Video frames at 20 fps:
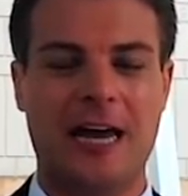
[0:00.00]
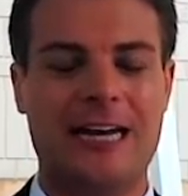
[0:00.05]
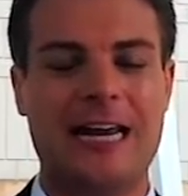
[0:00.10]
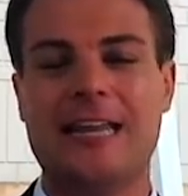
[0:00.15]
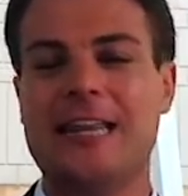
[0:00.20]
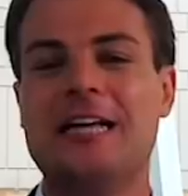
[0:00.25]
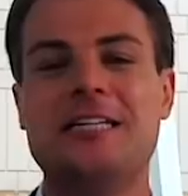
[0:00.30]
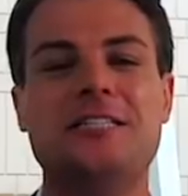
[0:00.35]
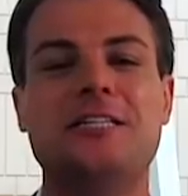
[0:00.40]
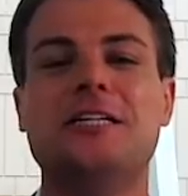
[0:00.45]

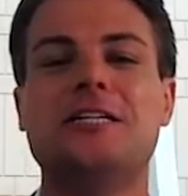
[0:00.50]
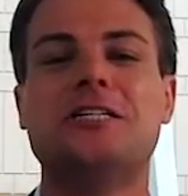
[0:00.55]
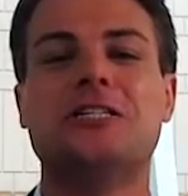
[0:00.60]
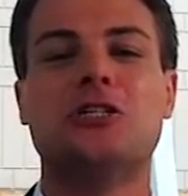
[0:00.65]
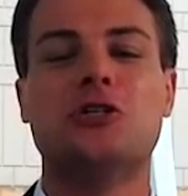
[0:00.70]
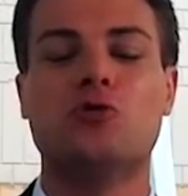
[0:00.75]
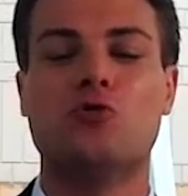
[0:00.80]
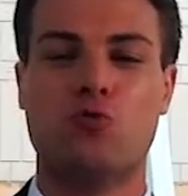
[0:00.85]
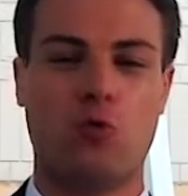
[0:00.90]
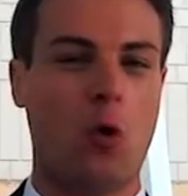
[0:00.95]
Now, that's an
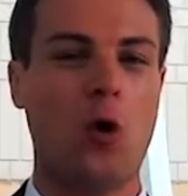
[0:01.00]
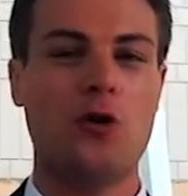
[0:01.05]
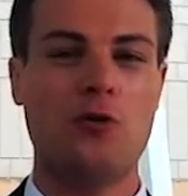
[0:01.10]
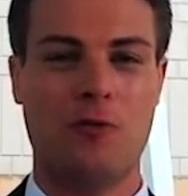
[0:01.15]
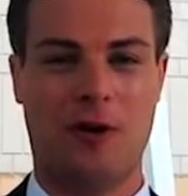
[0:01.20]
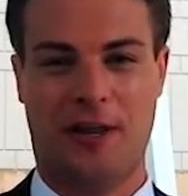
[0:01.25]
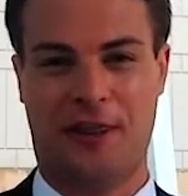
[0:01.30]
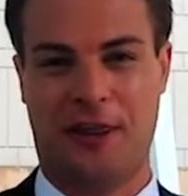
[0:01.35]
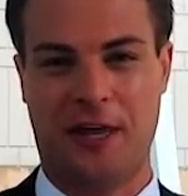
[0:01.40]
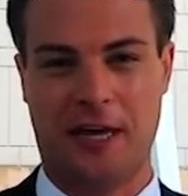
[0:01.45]

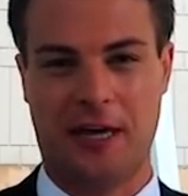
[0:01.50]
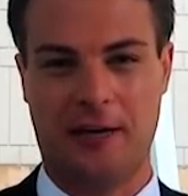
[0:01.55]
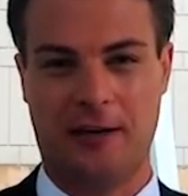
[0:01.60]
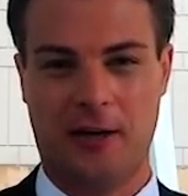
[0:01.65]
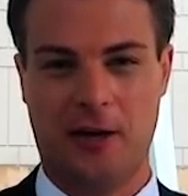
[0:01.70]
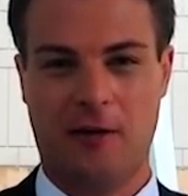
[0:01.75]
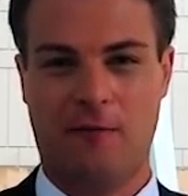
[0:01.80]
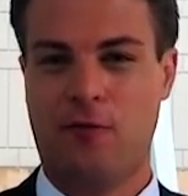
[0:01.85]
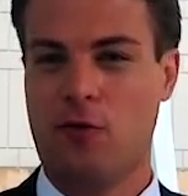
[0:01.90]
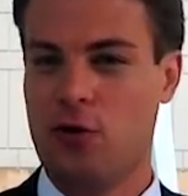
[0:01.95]
extraordinary thing
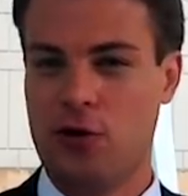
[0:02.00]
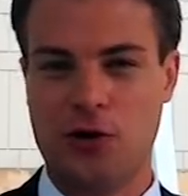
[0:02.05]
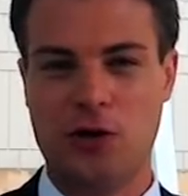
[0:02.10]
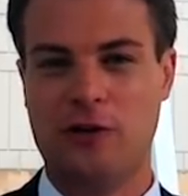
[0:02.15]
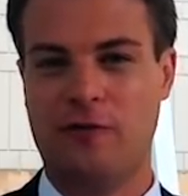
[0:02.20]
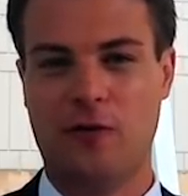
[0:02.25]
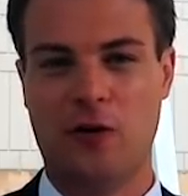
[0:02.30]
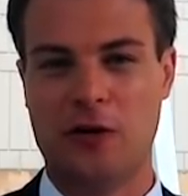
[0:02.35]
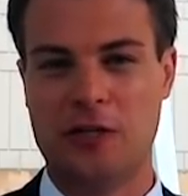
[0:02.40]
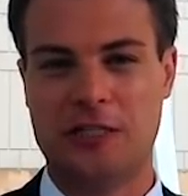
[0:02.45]
for a
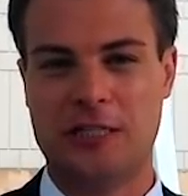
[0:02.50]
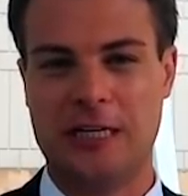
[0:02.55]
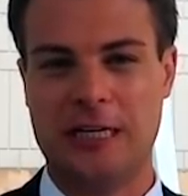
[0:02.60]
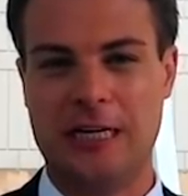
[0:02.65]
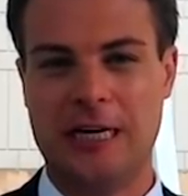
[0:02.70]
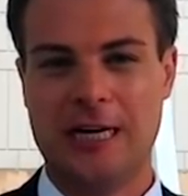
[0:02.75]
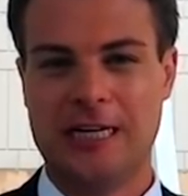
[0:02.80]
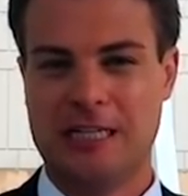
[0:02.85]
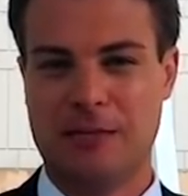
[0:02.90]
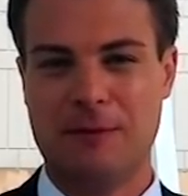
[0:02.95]

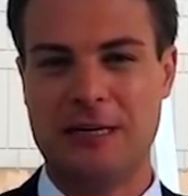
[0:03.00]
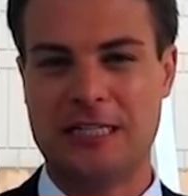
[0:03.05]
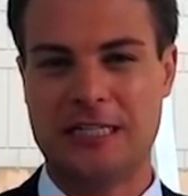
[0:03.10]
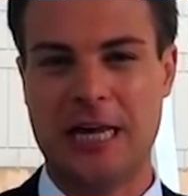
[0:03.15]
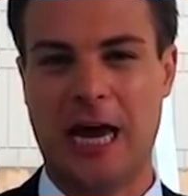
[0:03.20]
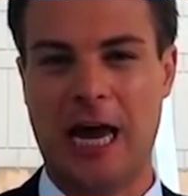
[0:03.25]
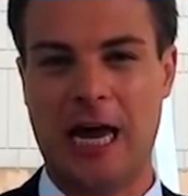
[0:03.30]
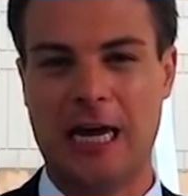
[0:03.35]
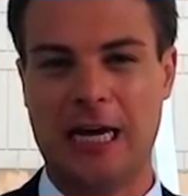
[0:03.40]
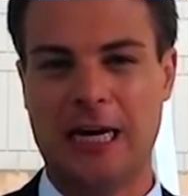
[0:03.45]
university to be
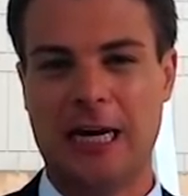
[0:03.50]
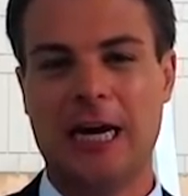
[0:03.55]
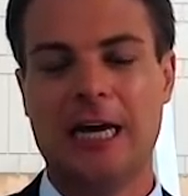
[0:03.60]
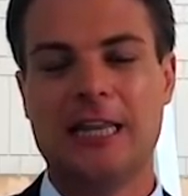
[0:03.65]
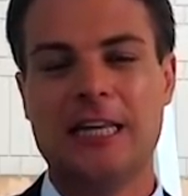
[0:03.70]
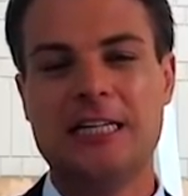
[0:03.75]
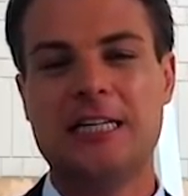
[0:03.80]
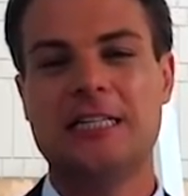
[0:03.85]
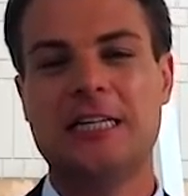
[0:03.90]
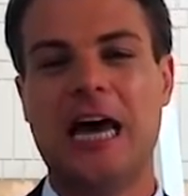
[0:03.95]
saying.
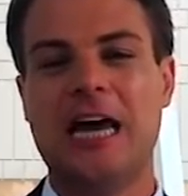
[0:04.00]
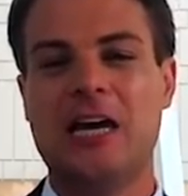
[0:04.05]
This is